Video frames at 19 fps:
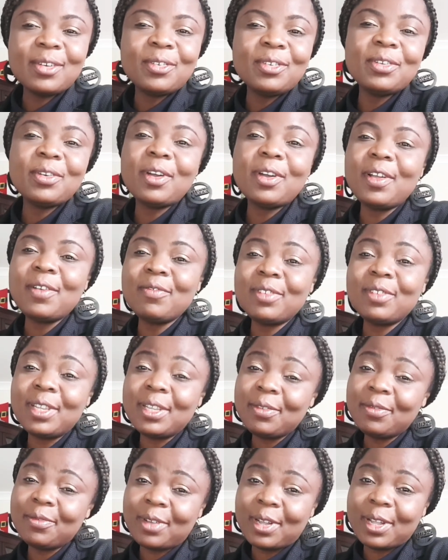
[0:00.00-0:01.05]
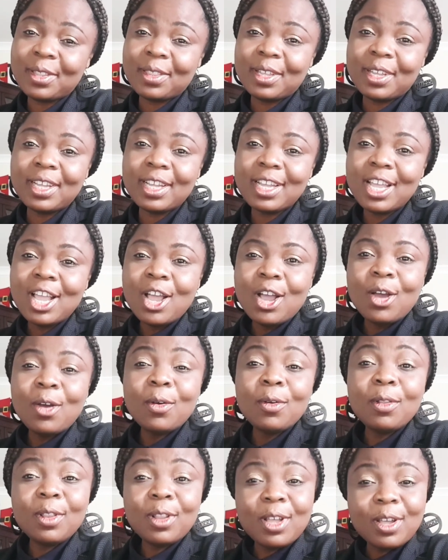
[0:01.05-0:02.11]
on your Heavenly Father
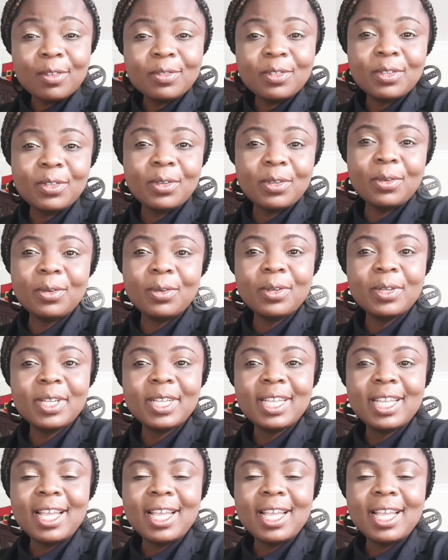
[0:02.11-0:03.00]
who loves you